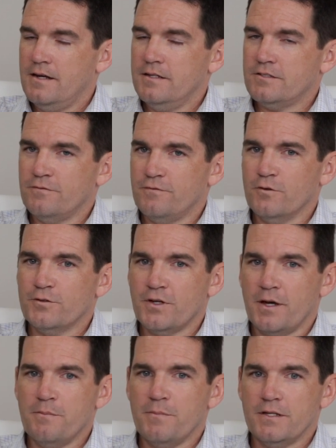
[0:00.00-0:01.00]
And it's a
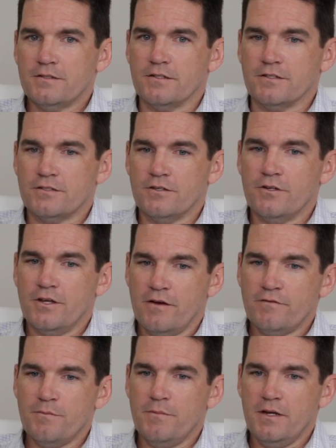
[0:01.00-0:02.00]
full-time business. You
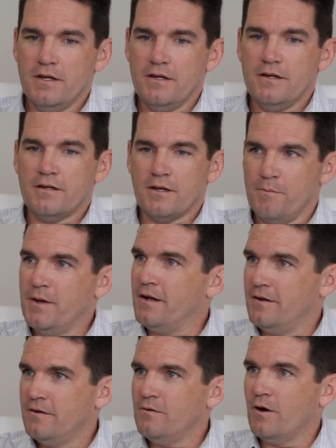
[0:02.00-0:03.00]
have to be
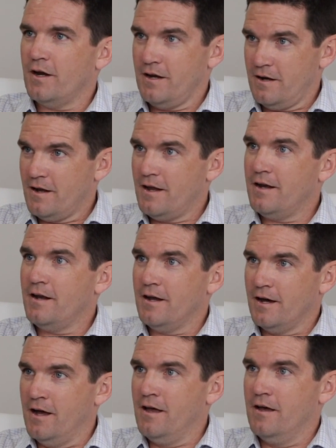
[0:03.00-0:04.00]
committed, right? And
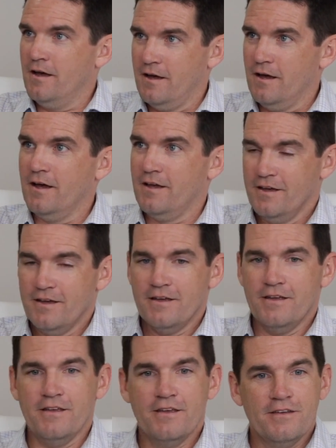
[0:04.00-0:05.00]

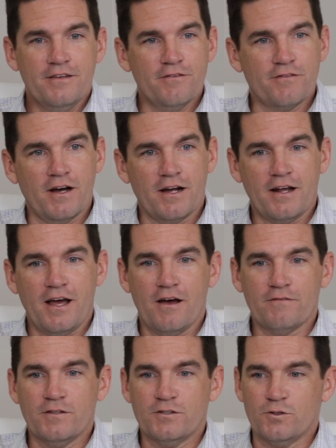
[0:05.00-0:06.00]
you've got to
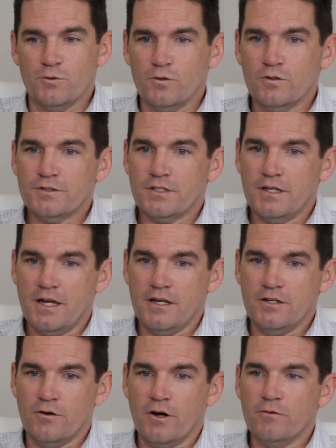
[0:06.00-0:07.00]
have the tools,
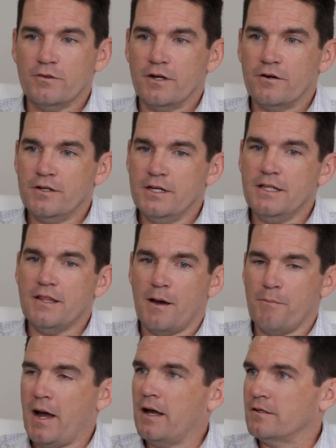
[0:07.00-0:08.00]
and you're out there, and you need
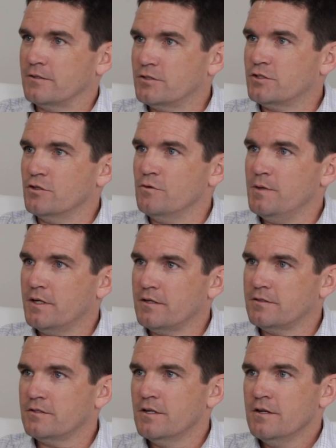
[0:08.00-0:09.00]
that balance too,
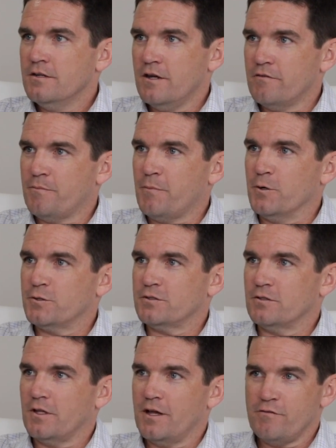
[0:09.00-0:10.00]
because you have a
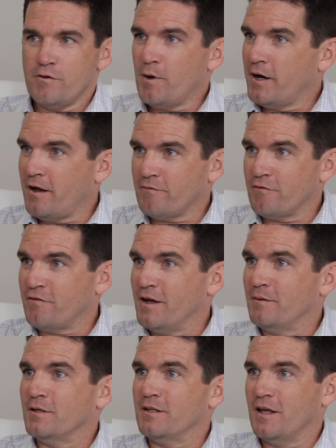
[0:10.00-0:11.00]
personal life, you might have a
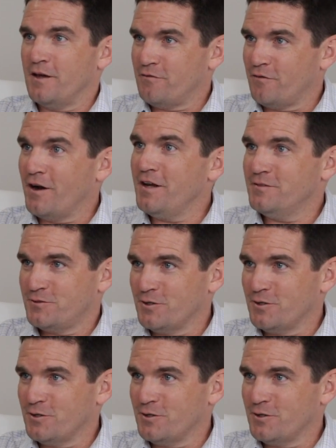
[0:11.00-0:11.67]
family life, right?